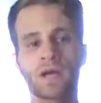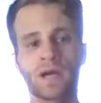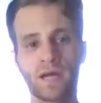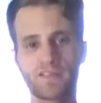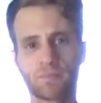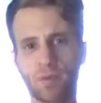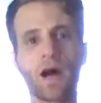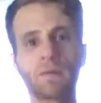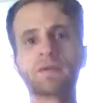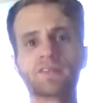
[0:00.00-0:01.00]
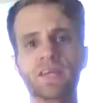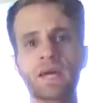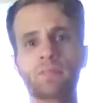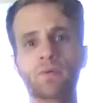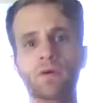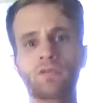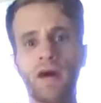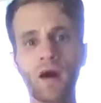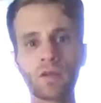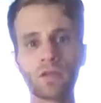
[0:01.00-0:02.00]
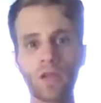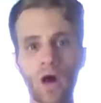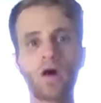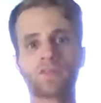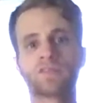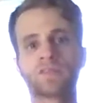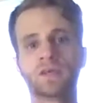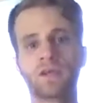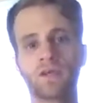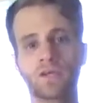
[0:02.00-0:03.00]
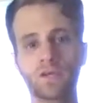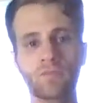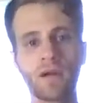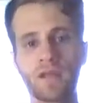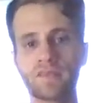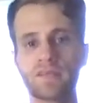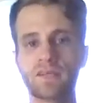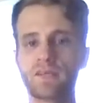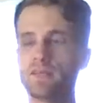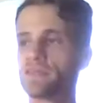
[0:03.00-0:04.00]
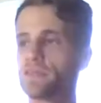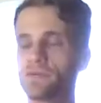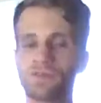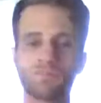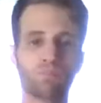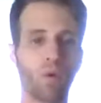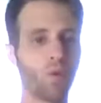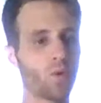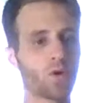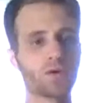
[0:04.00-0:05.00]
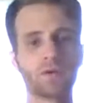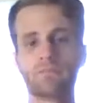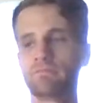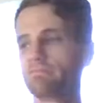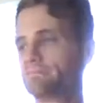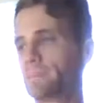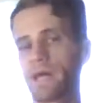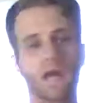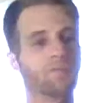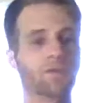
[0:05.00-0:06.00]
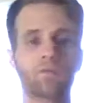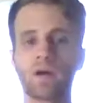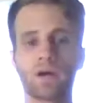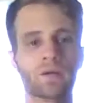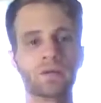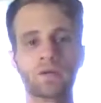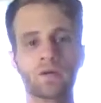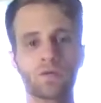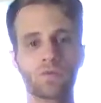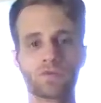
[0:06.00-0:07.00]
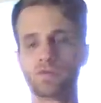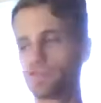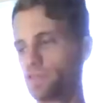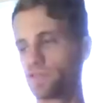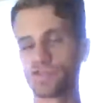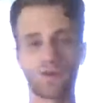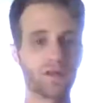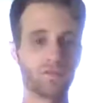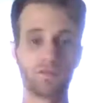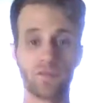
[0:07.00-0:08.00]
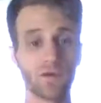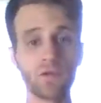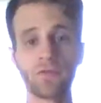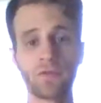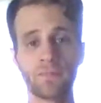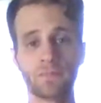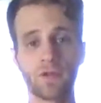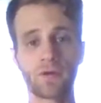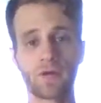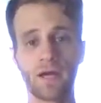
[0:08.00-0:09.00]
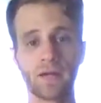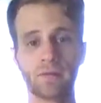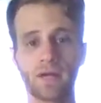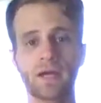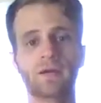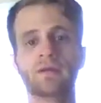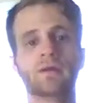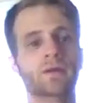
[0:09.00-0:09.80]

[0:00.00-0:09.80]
it's a prime example of how lost humanity is. There's porn everywhere, which is just straight filth, okay? And,